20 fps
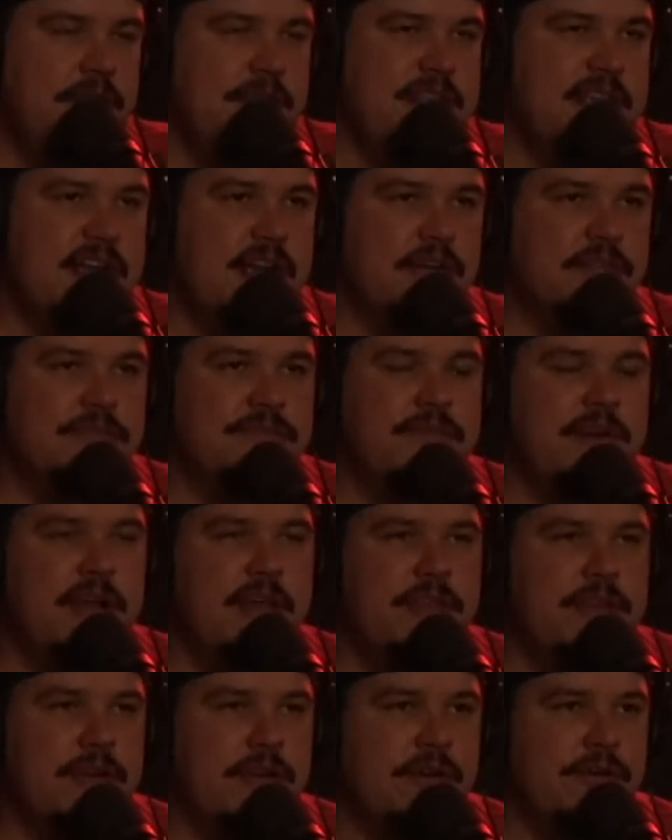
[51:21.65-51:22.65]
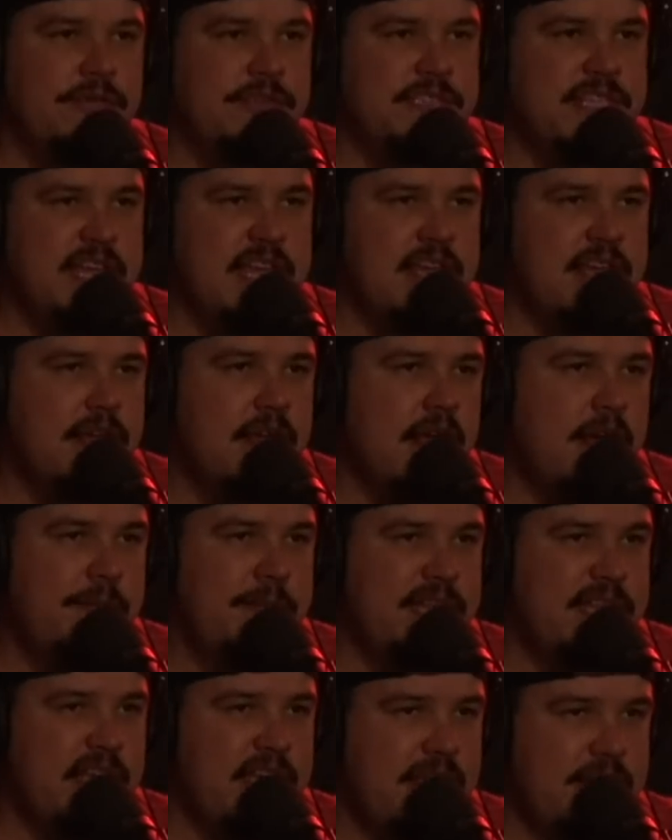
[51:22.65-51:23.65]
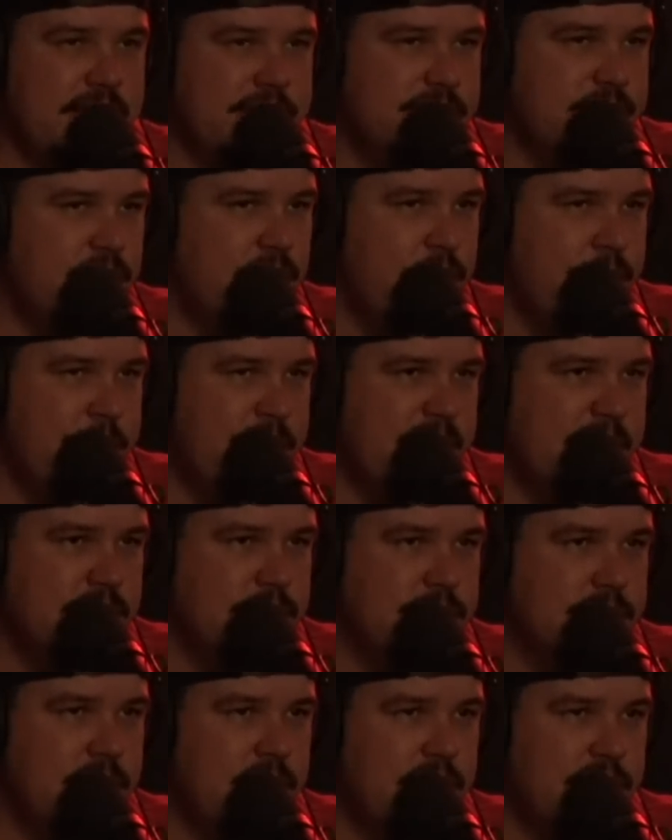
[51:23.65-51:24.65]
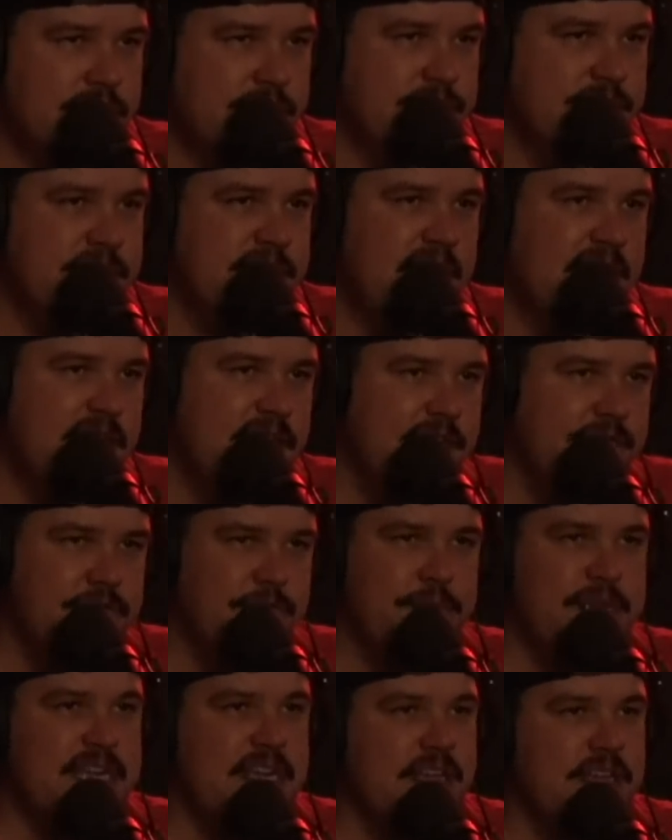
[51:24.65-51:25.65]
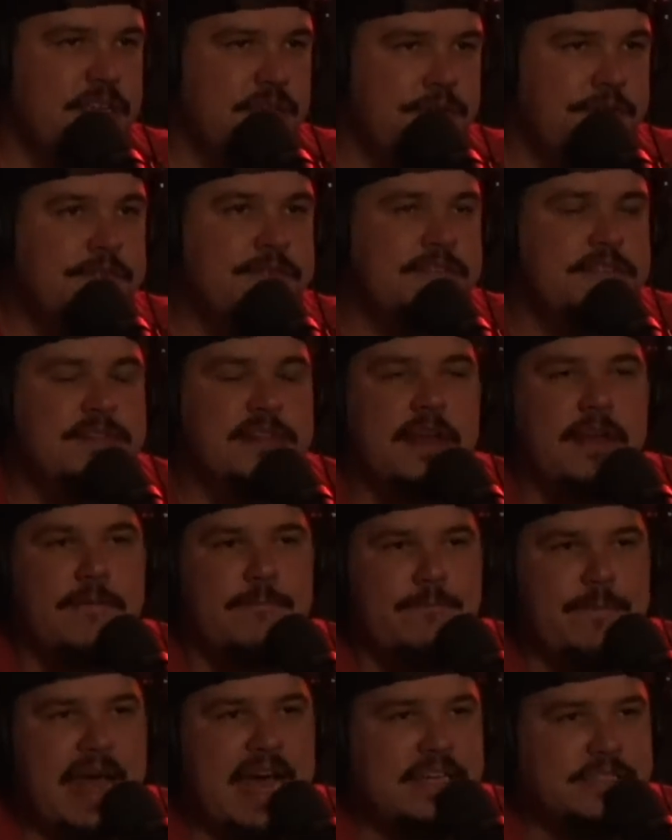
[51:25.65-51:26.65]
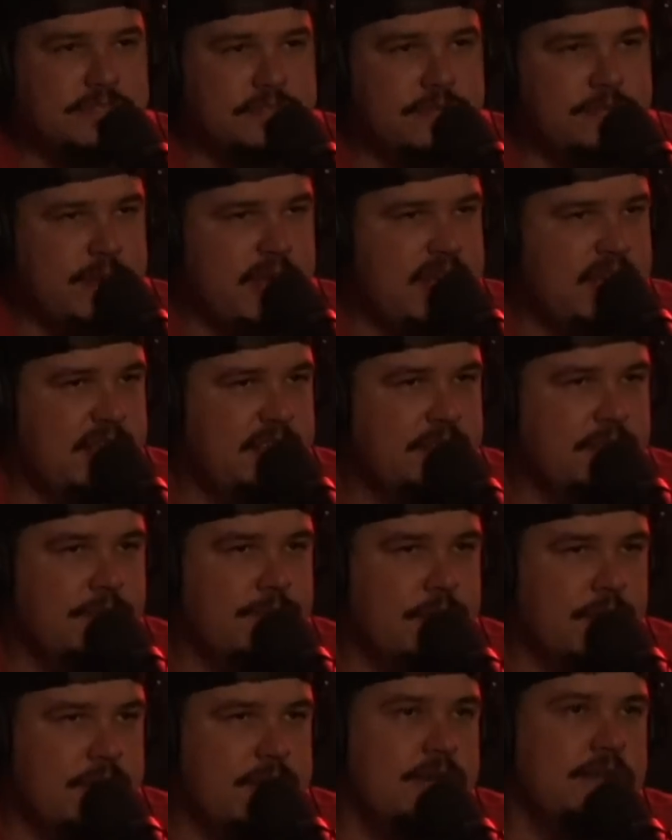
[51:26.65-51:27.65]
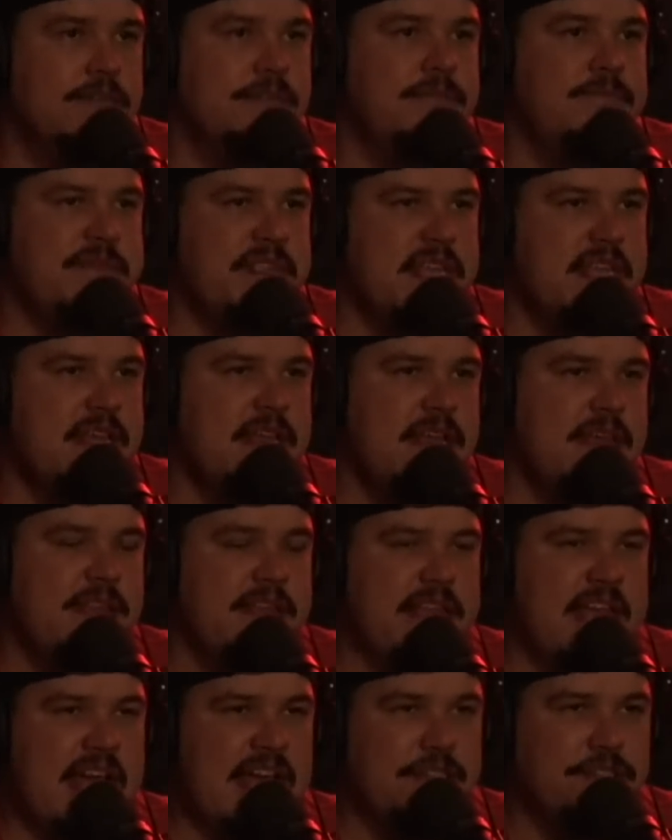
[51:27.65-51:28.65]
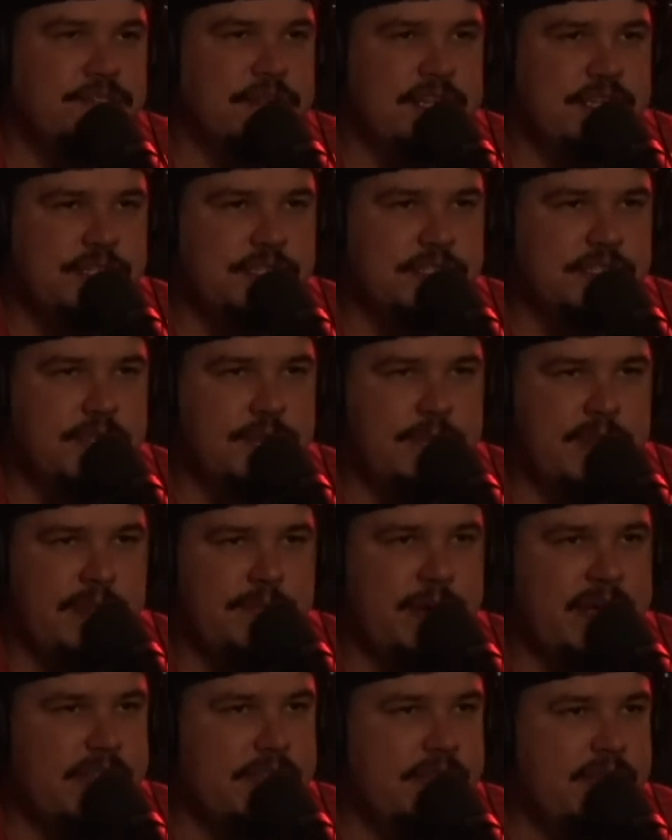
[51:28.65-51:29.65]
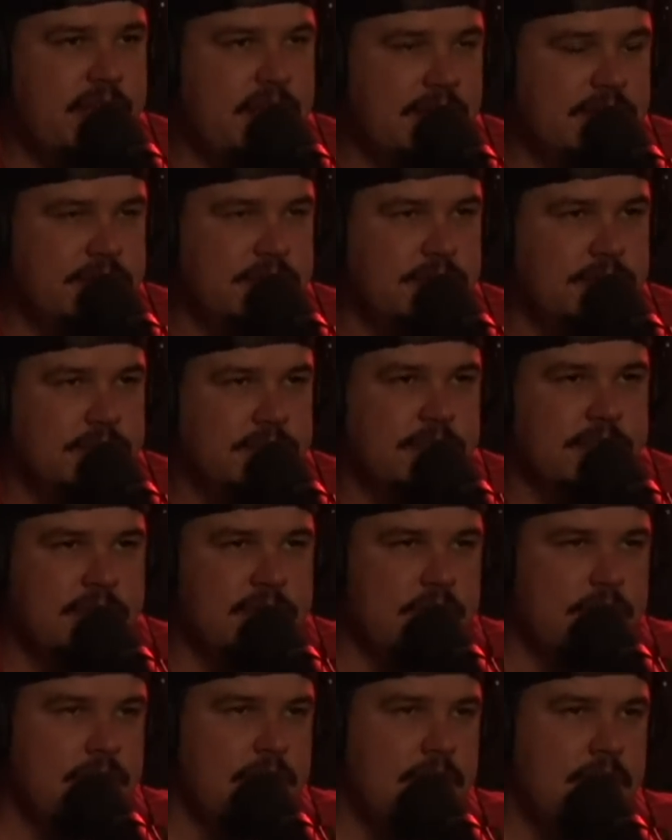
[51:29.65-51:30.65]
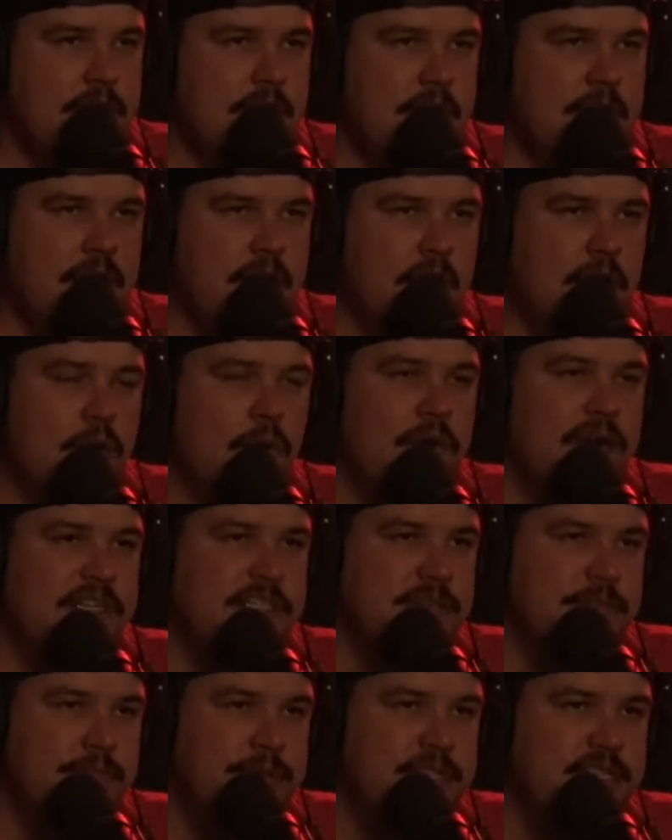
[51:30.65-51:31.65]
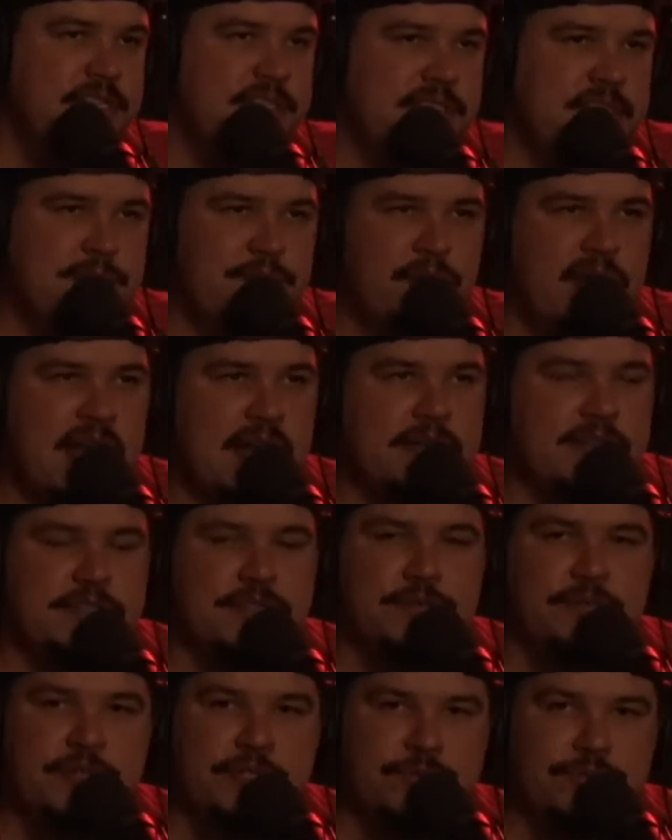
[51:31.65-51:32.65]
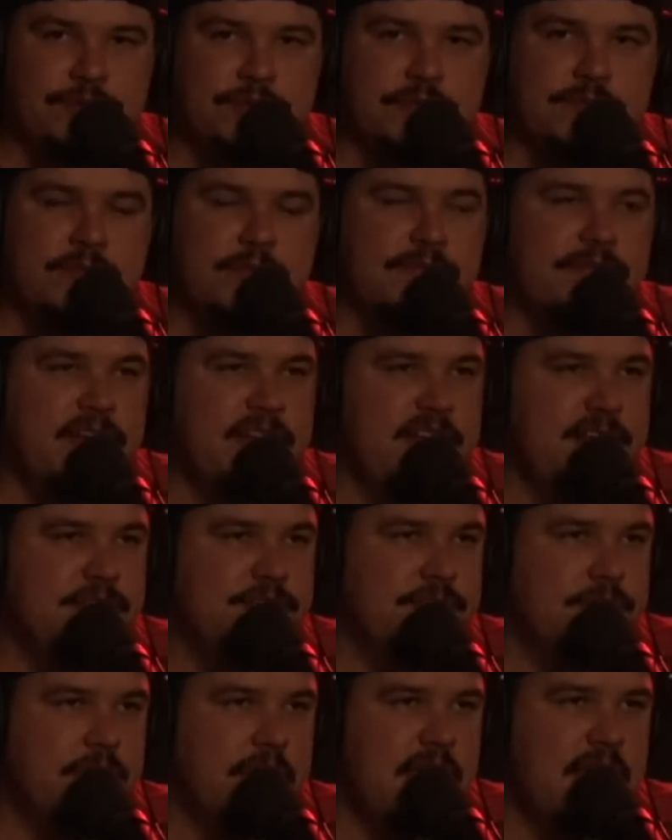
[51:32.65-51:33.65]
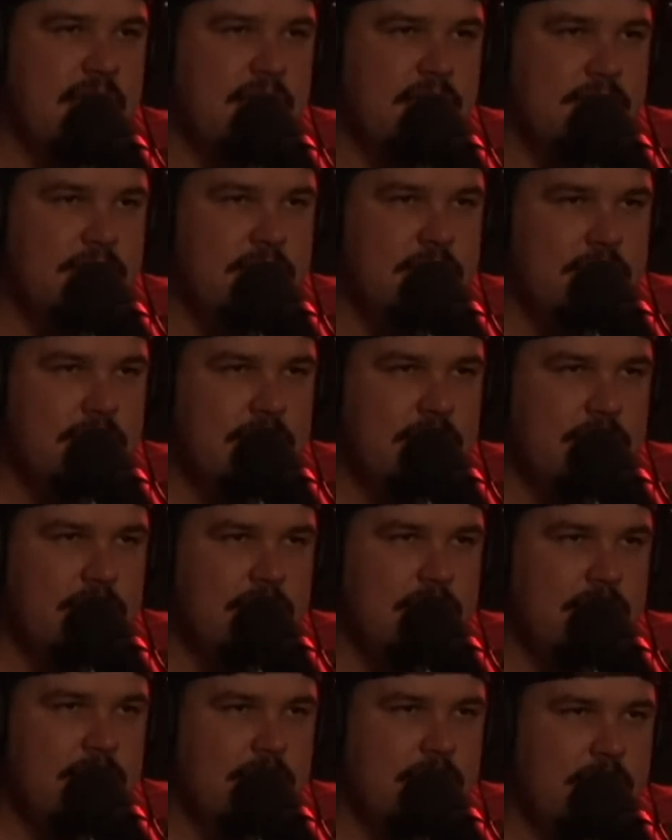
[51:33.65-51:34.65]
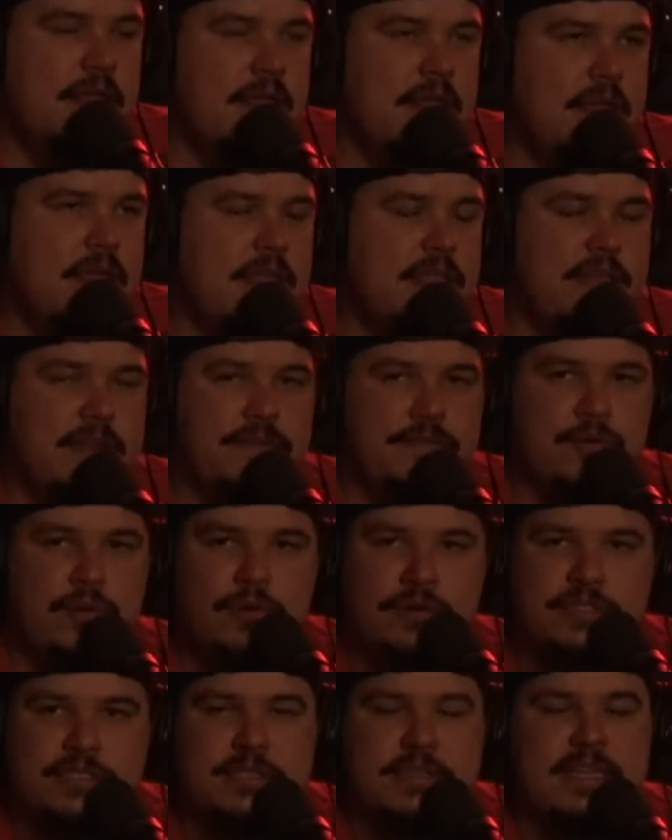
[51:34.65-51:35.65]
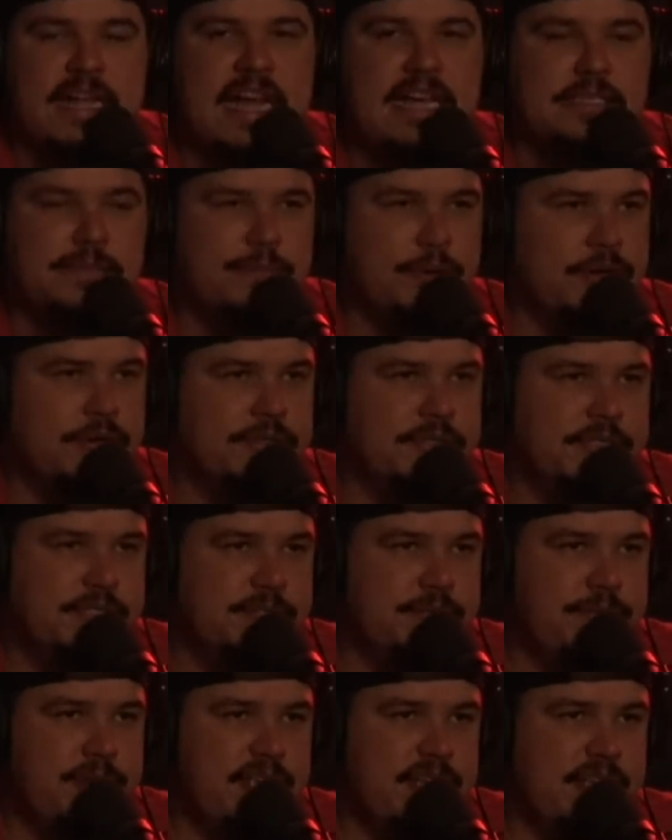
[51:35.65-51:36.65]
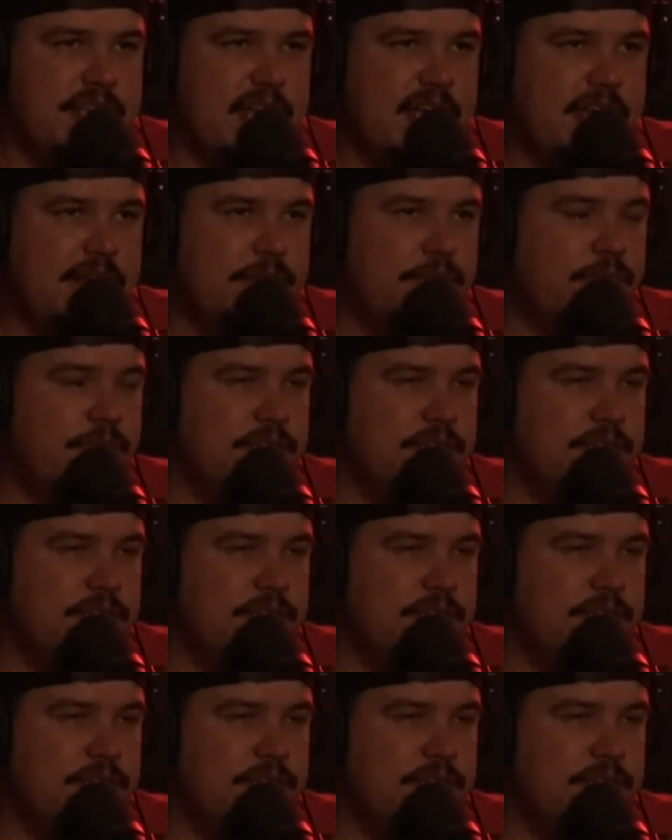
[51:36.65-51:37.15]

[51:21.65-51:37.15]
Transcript: The heir's father, Jose Amadeus Gomez, was also indicted after being accused of masterminding the murders and the castrations committed by the doctors. According to police, he practiced the rituals for financial gain. And then, of course, the last person to be indicted